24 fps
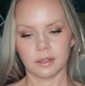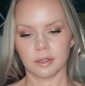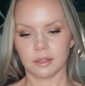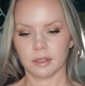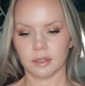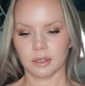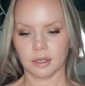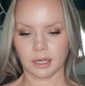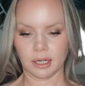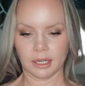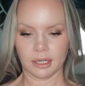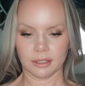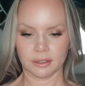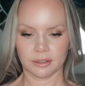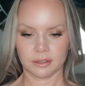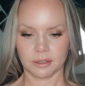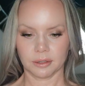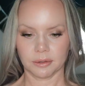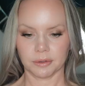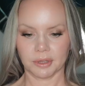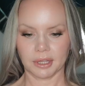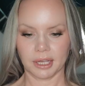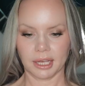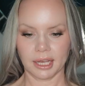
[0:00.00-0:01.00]
All right,
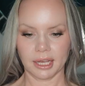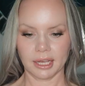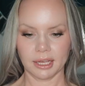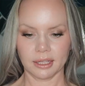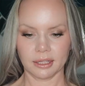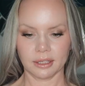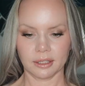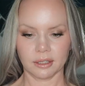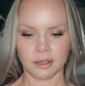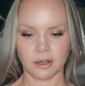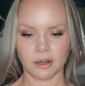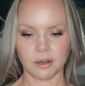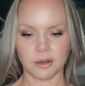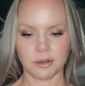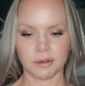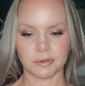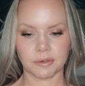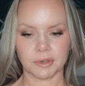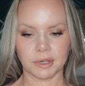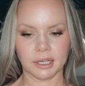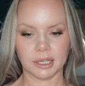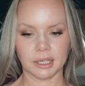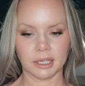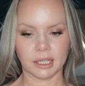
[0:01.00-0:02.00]
so that
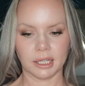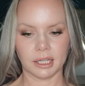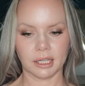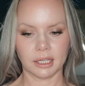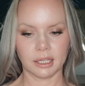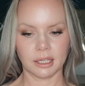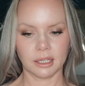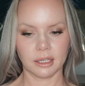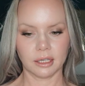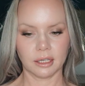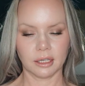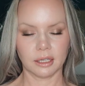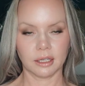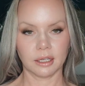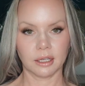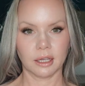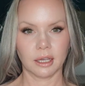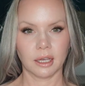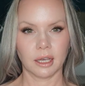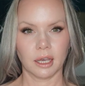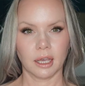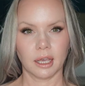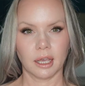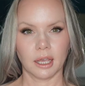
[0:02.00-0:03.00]
already,
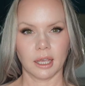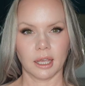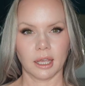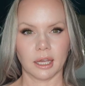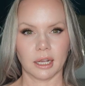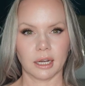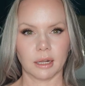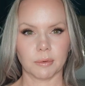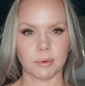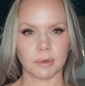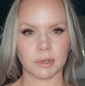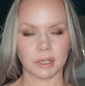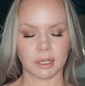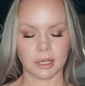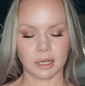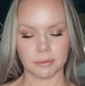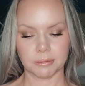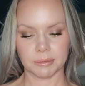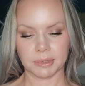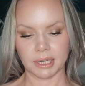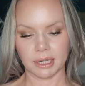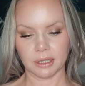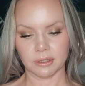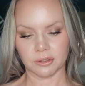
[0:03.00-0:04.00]
and I want to
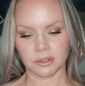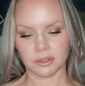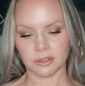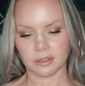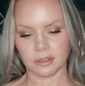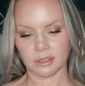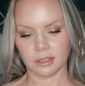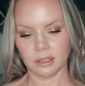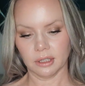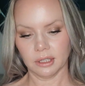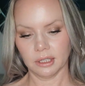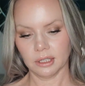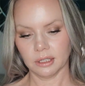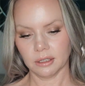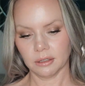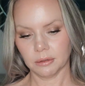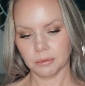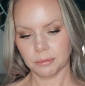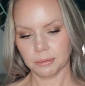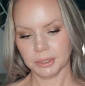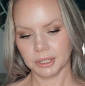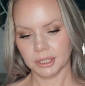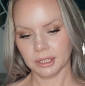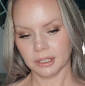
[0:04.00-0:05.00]
come down just a little
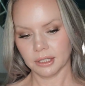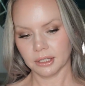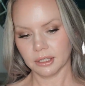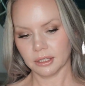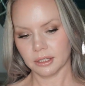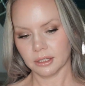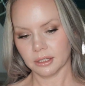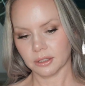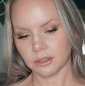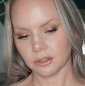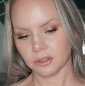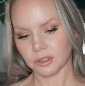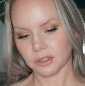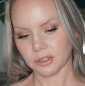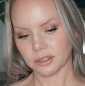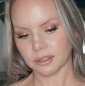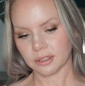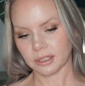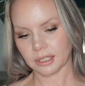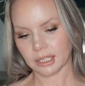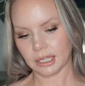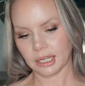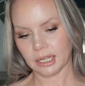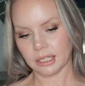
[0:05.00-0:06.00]
bit just
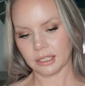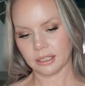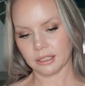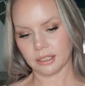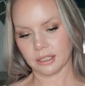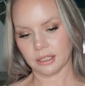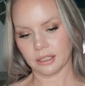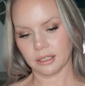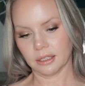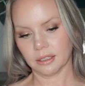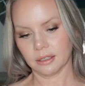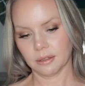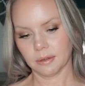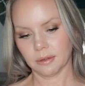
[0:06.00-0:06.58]
to kind of,